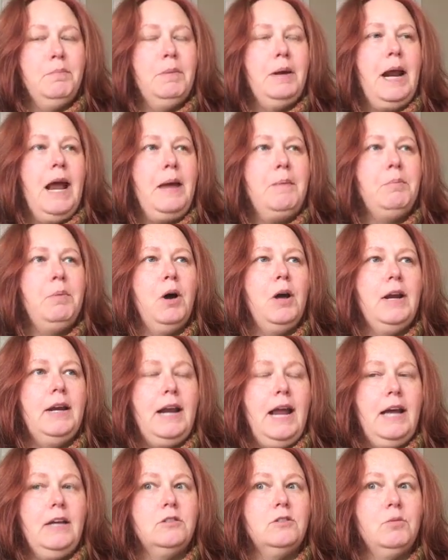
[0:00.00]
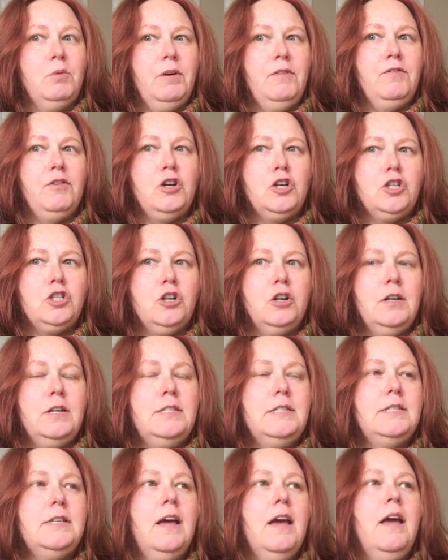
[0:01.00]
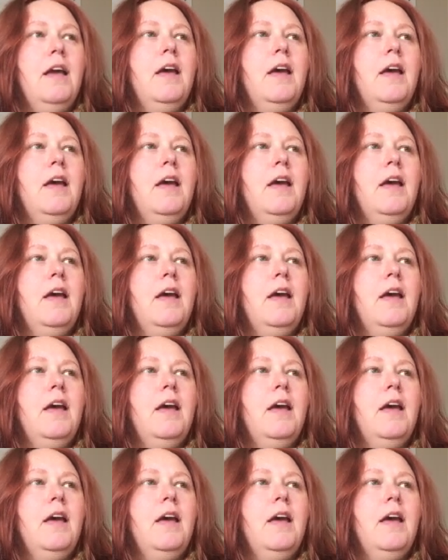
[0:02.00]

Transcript: but I bought an extra one for insurance.